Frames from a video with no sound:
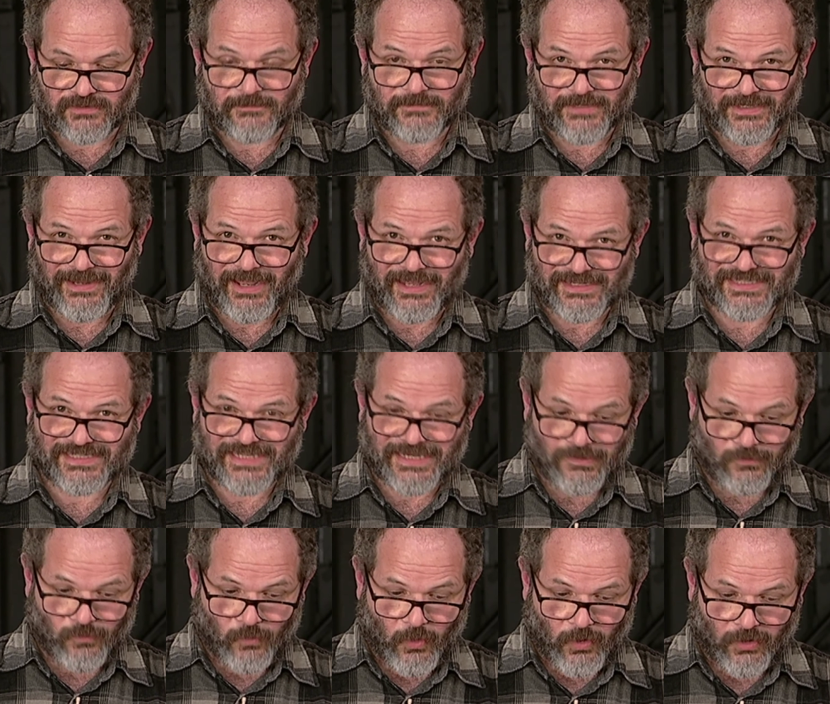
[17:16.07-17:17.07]
I mean, I say
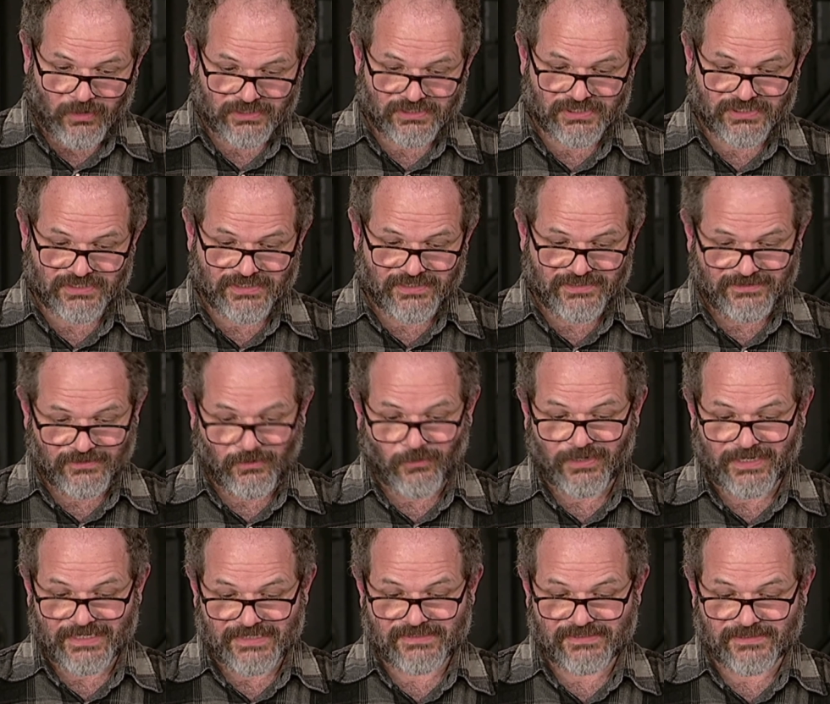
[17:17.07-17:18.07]
watch, not
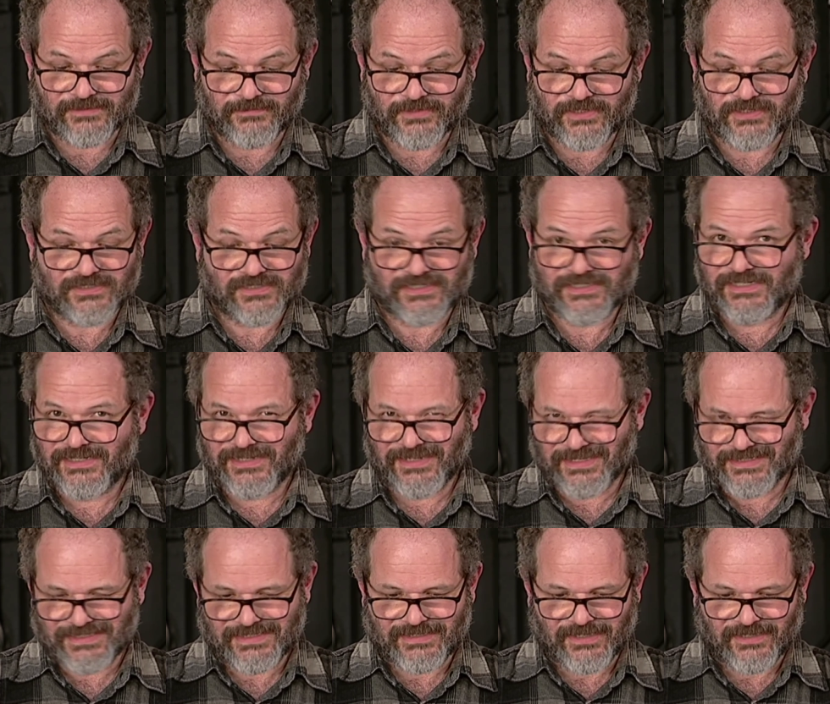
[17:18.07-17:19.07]
listen, because
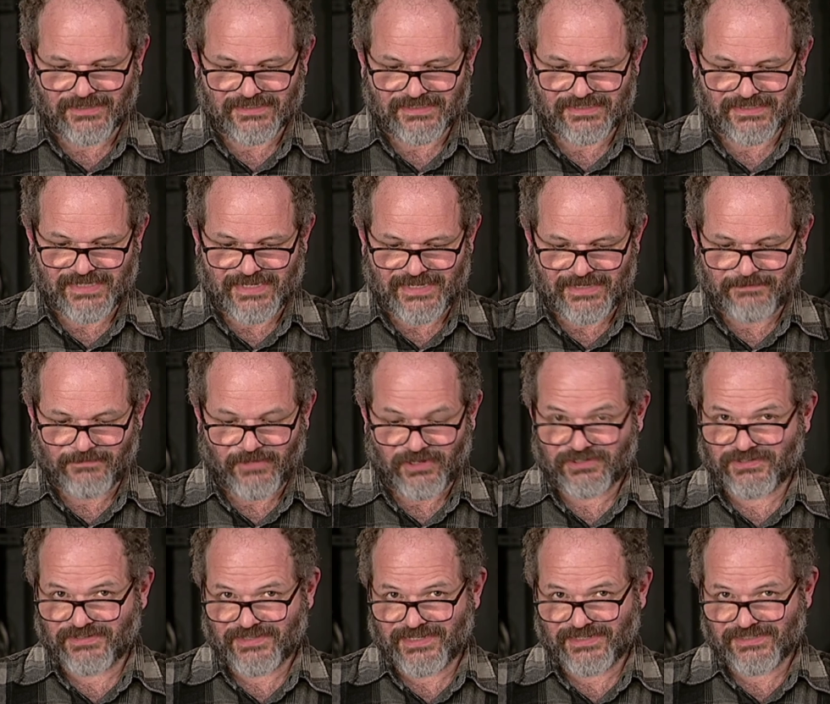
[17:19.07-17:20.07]
I didn't understand
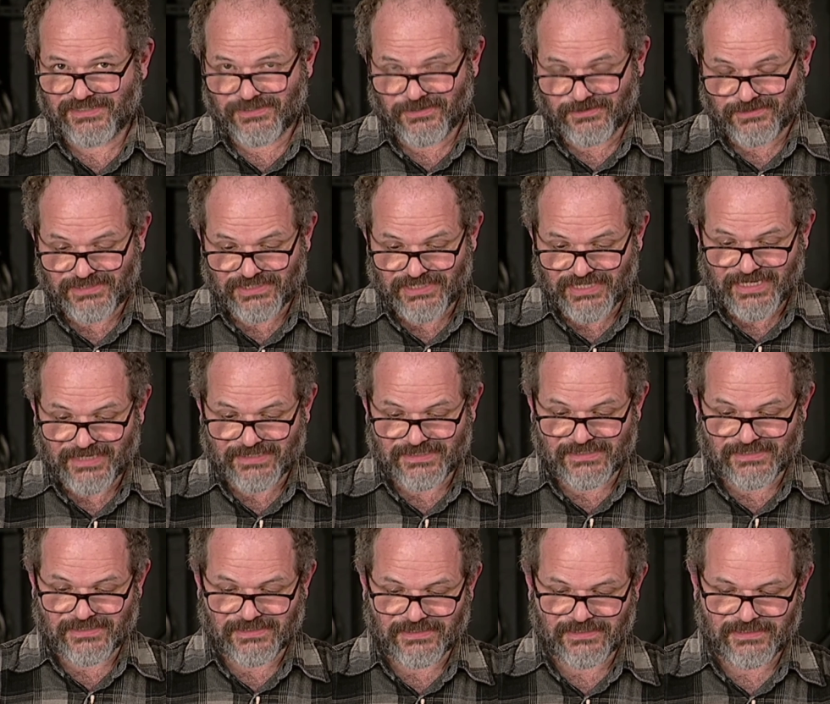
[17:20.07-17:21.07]
much of their Scottish
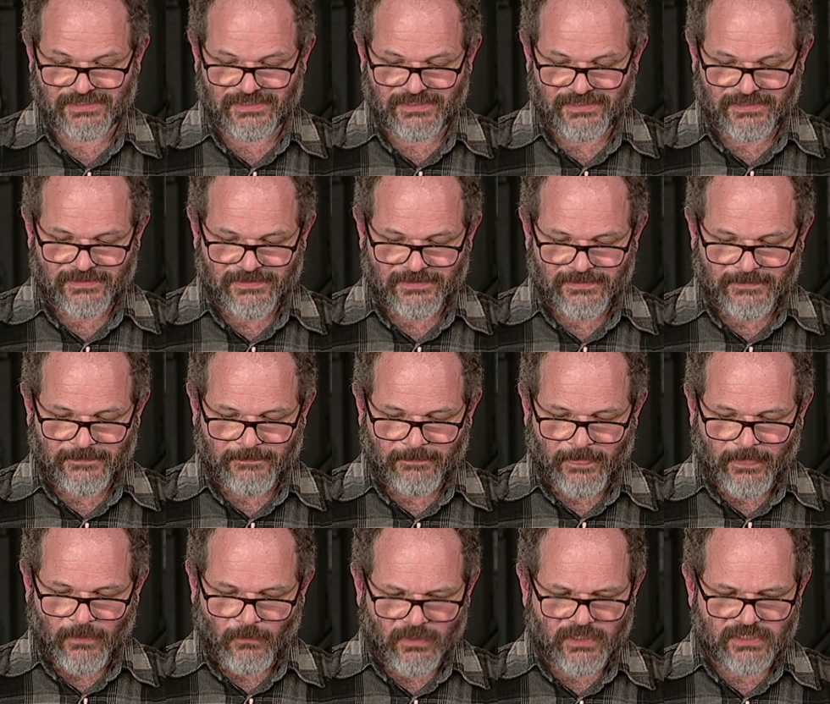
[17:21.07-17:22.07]
accent.
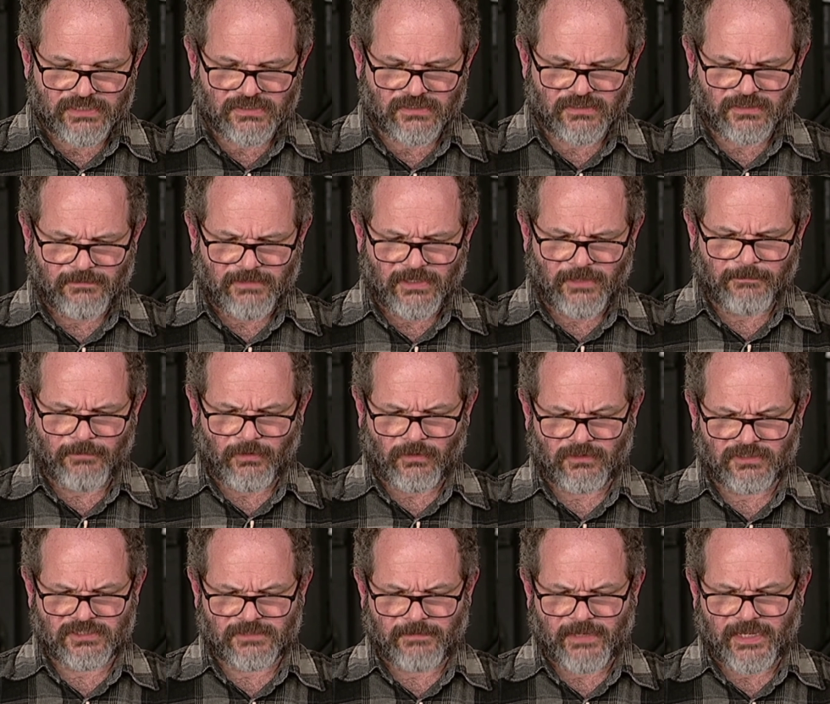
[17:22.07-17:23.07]
When I took the milk
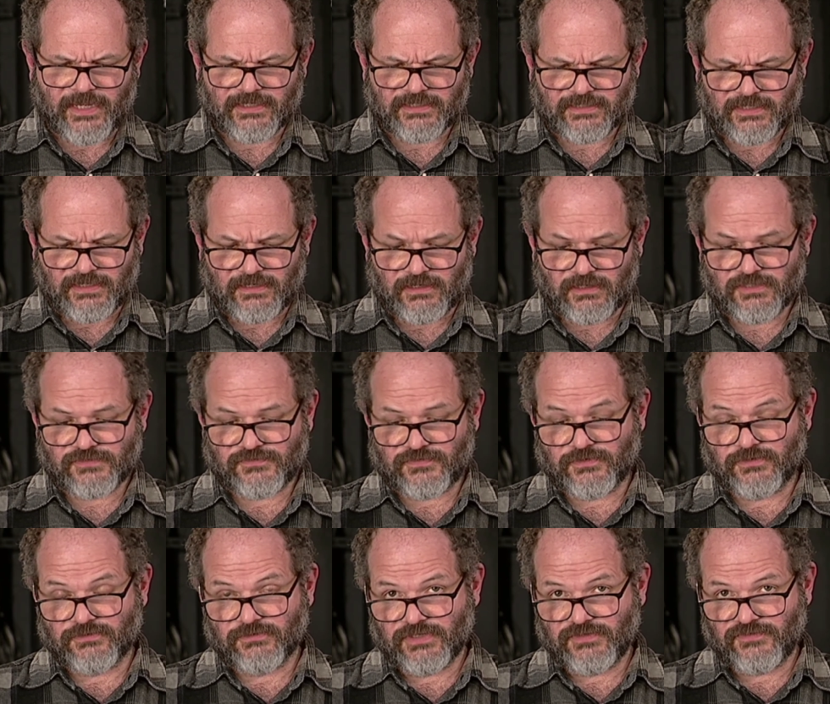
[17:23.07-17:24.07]
bottles back and asked for
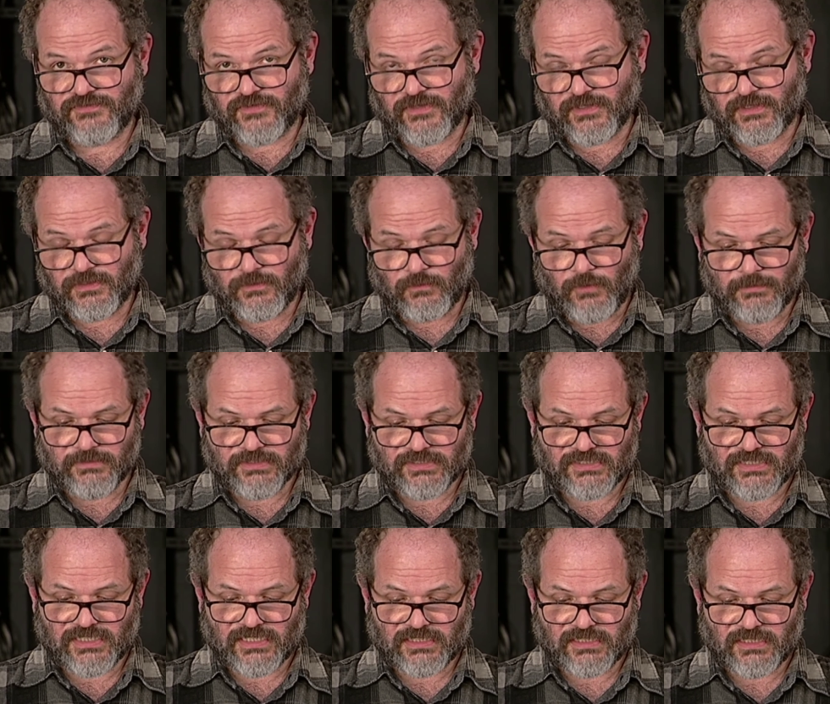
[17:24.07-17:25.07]
a refund, the woman
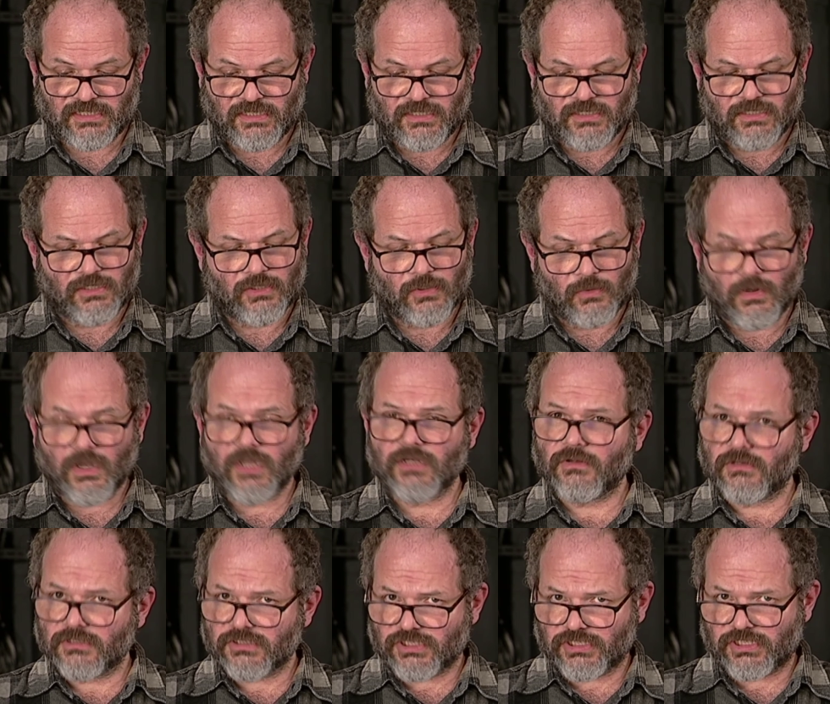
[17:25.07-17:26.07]
said, "You are
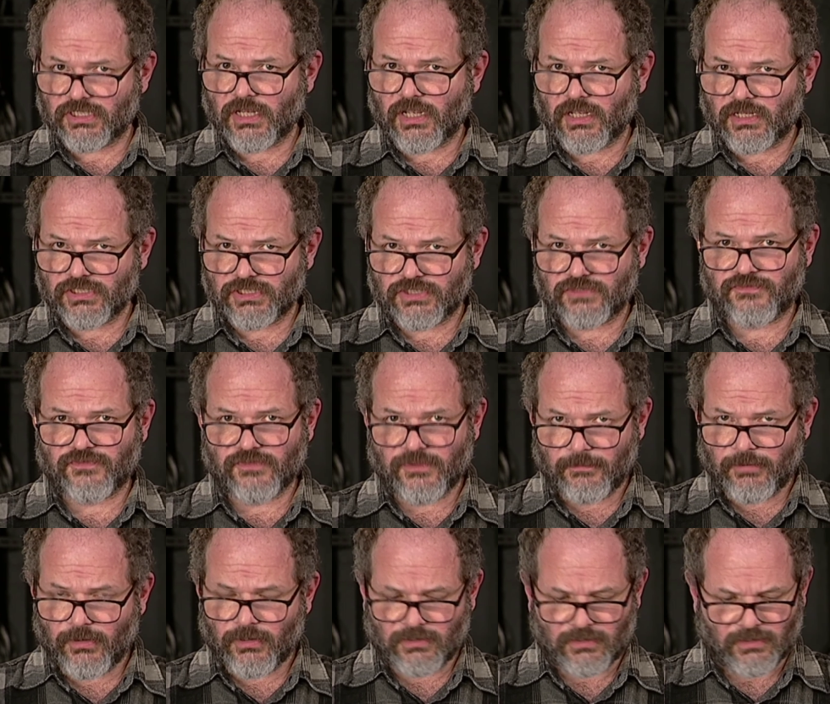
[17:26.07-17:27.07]
not charged for the
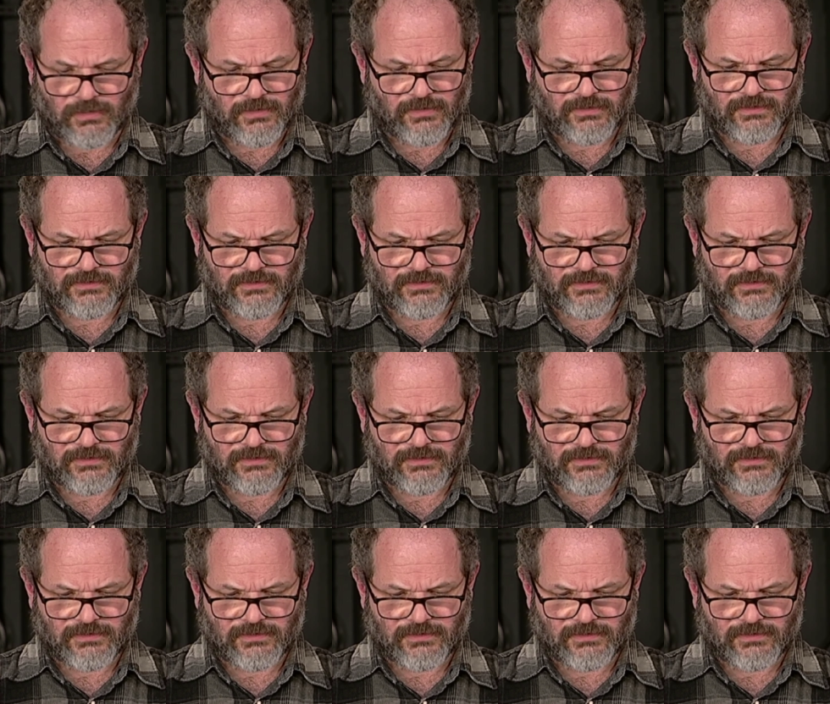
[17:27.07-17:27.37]
bottle."